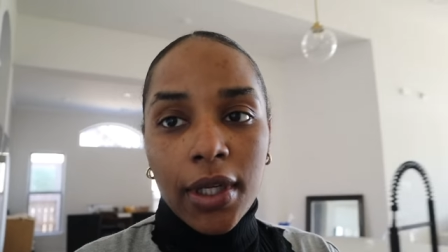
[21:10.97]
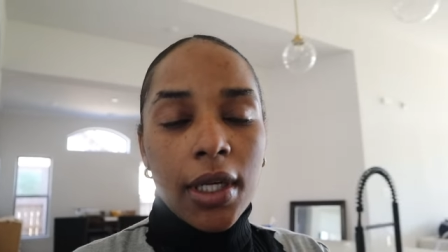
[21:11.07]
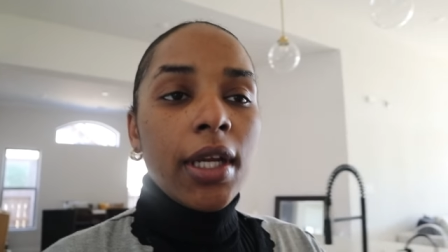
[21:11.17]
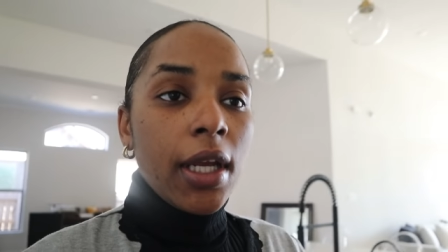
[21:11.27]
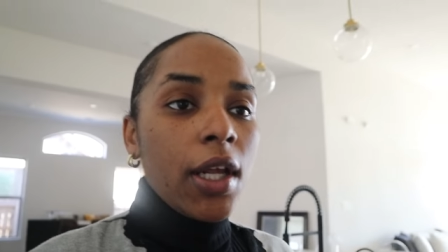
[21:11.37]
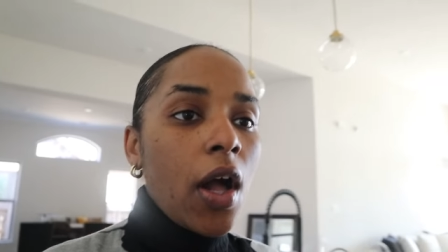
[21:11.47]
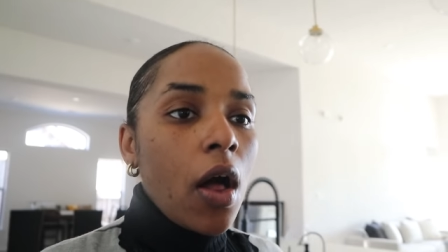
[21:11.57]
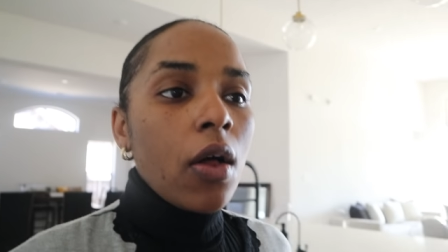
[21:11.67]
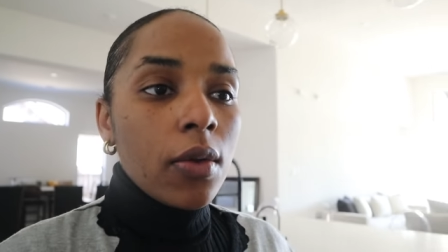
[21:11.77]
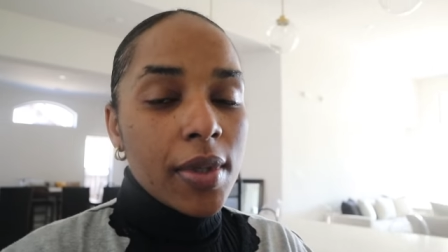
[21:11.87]
putting any
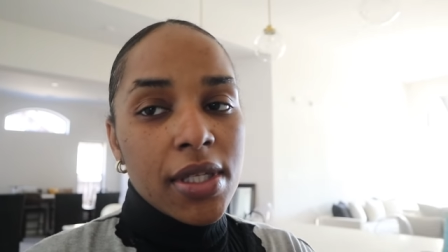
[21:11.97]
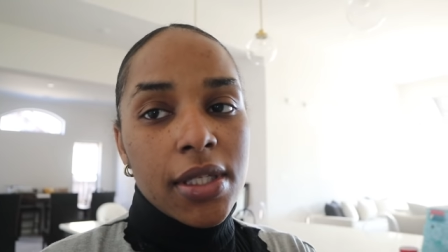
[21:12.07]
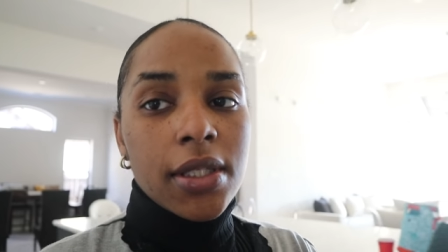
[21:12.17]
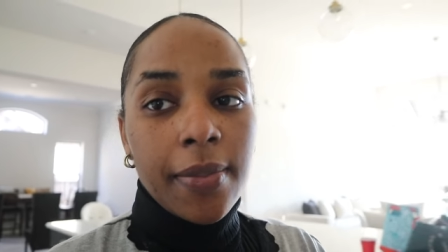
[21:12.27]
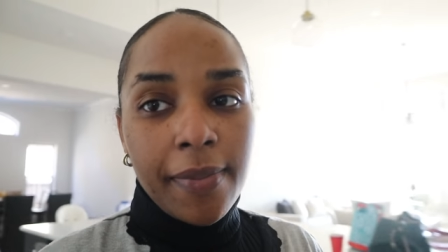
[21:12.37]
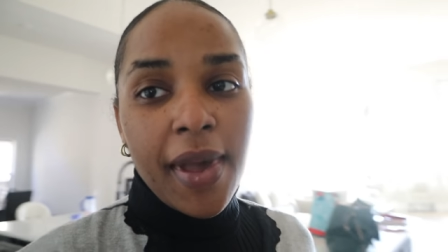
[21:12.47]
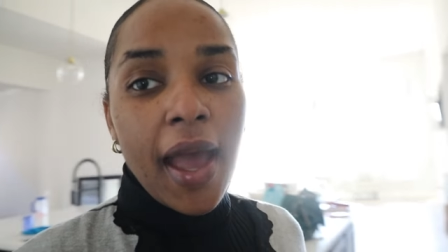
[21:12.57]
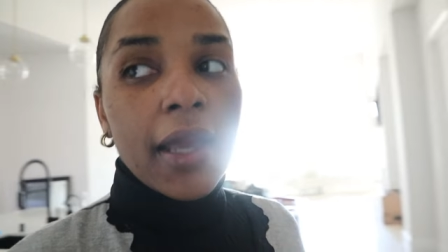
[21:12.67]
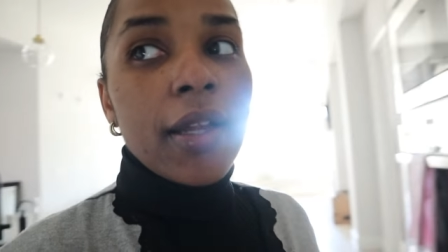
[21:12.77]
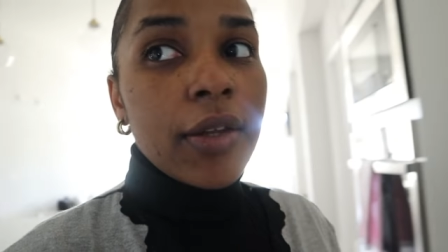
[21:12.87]
cold ones
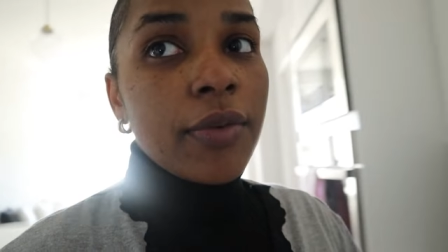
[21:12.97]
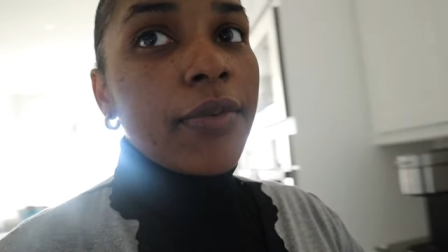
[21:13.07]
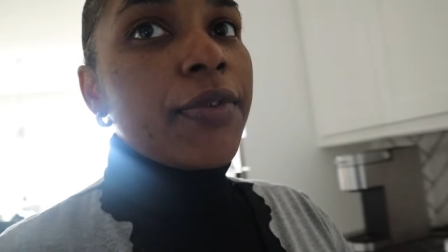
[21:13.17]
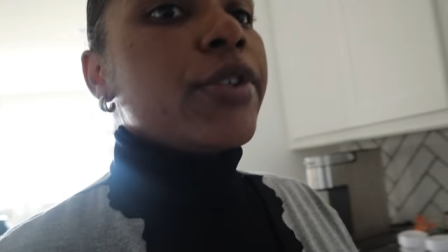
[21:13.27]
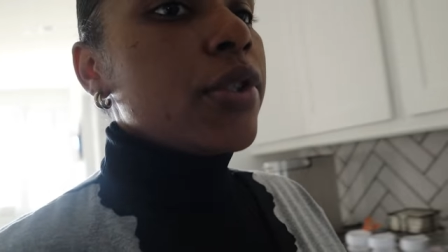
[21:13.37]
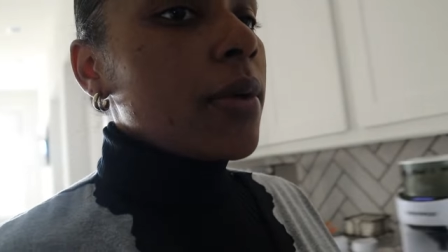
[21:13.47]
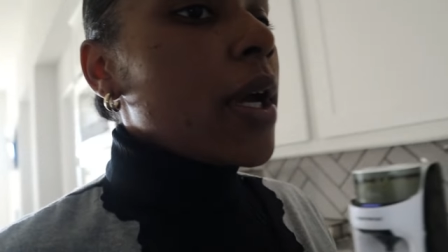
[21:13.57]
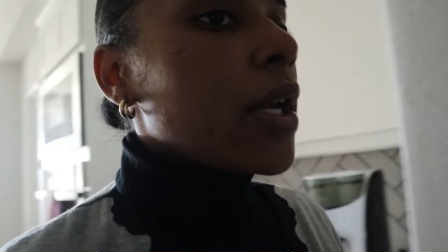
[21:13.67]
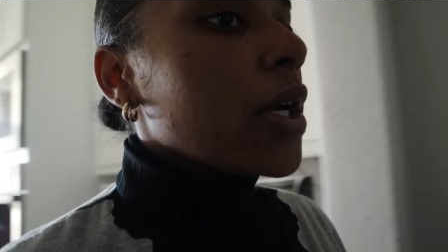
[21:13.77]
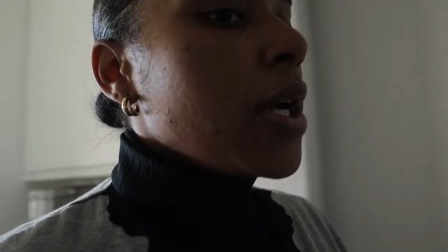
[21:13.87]
back in the
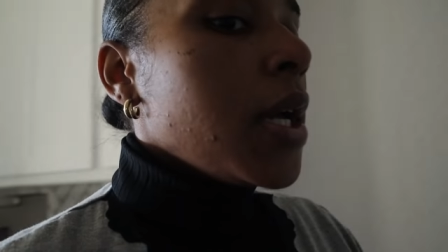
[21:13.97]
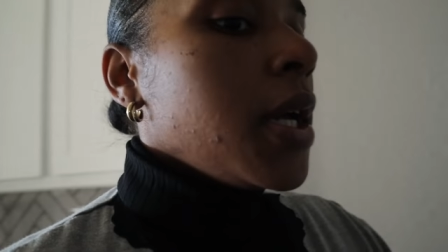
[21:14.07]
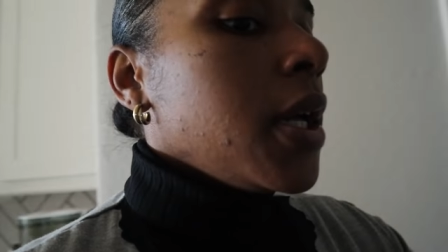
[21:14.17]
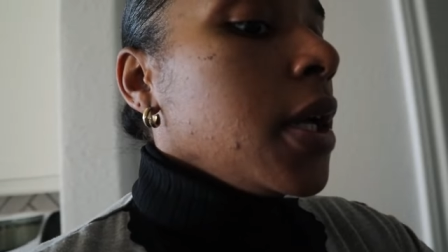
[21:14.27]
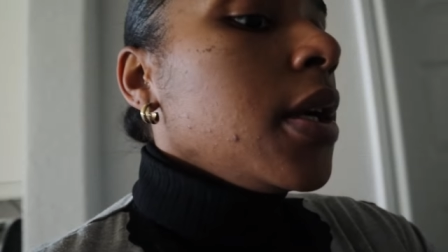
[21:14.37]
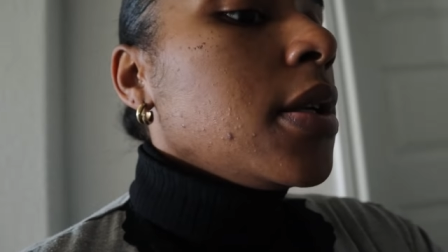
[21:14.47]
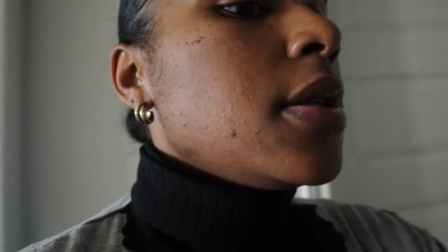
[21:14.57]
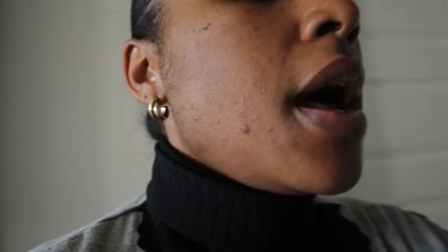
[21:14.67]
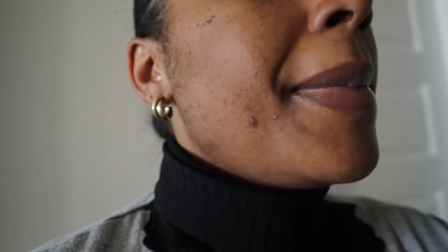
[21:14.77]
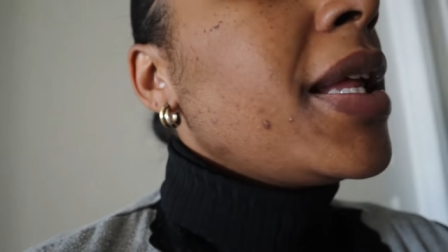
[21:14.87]
refrigerator.
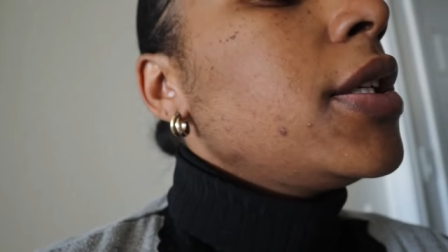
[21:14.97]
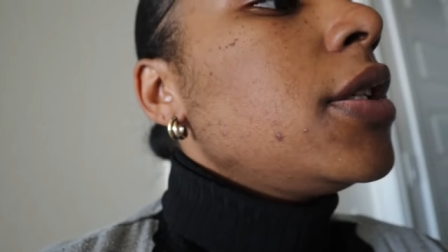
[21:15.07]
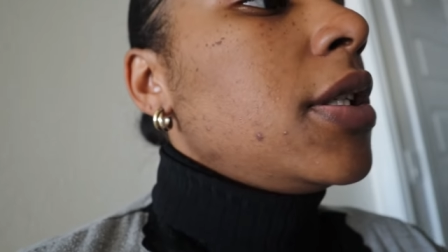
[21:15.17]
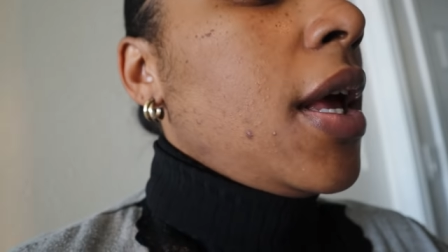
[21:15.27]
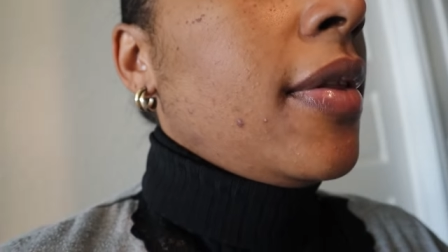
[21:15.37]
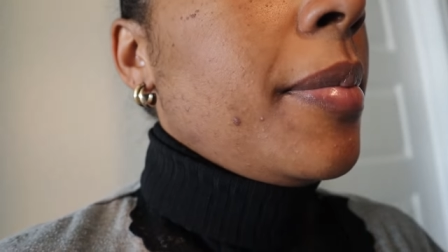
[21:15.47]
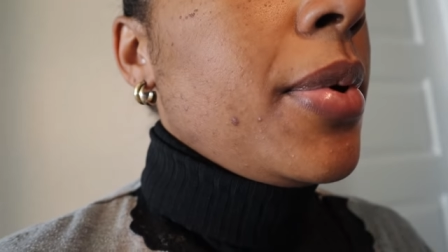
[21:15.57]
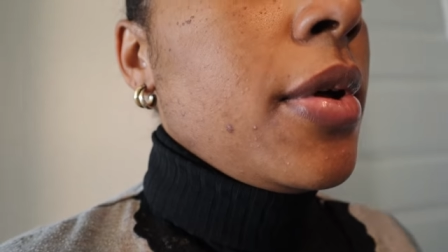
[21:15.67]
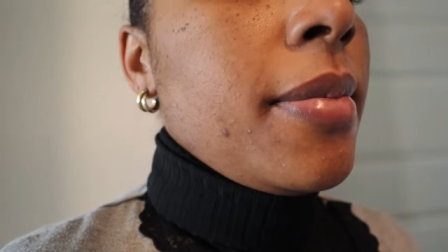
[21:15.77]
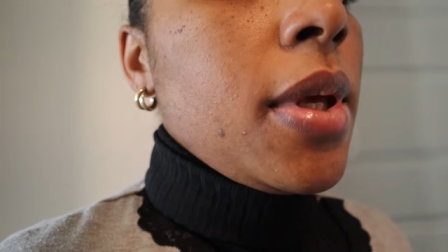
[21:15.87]
So I'm about to just have to
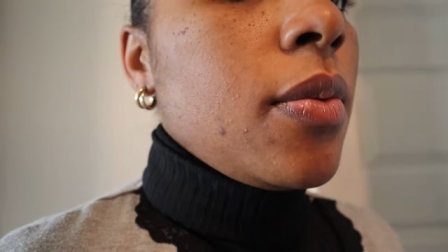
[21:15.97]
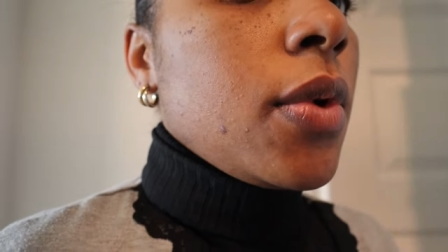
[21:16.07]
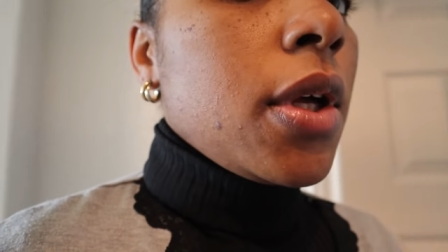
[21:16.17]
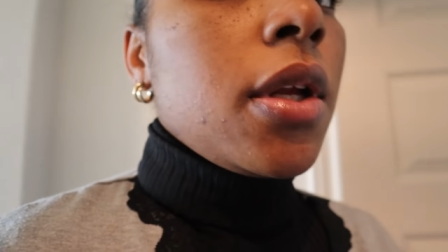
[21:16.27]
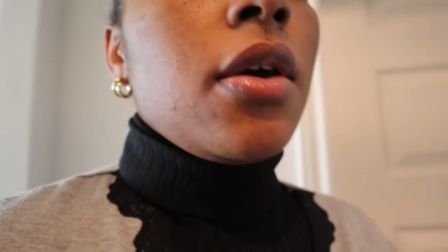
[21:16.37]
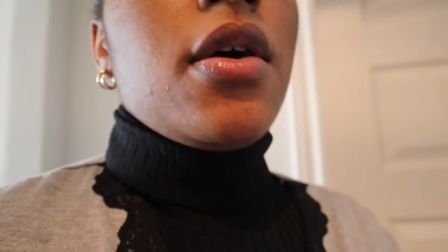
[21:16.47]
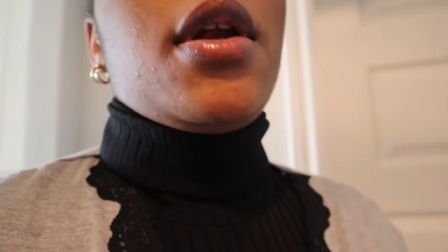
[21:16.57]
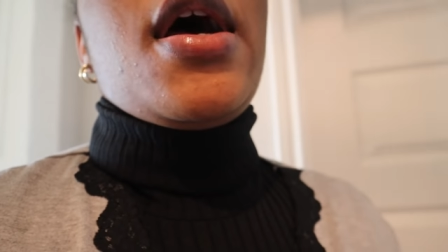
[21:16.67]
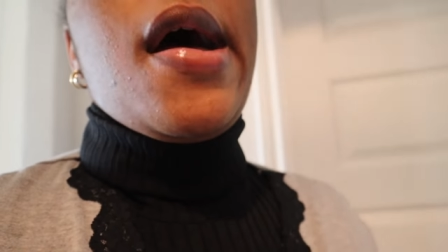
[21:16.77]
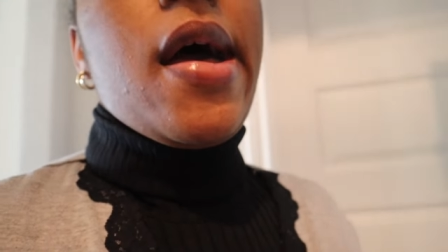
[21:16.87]
put me one
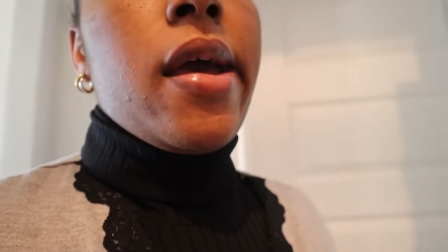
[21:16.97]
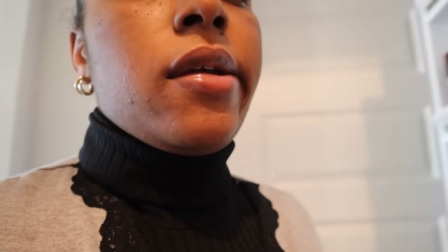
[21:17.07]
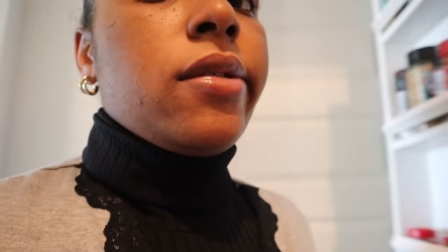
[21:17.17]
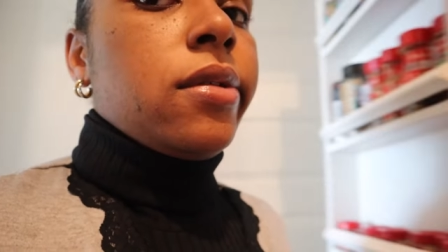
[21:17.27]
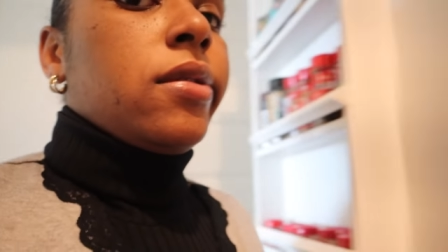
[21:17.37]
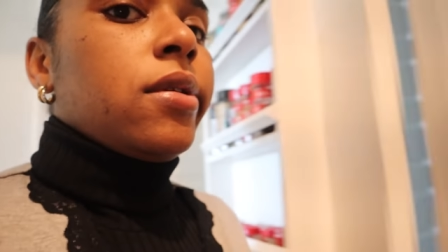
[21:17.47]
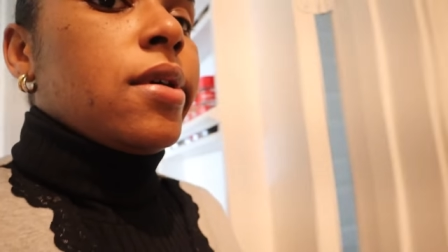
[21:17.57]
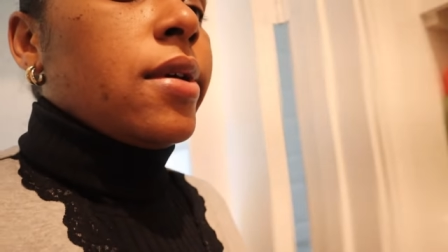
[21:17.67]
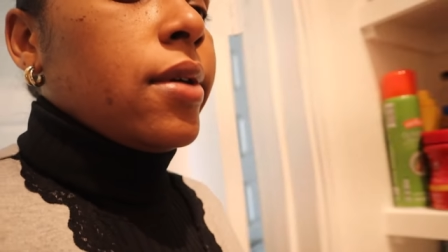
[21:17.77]
on ice.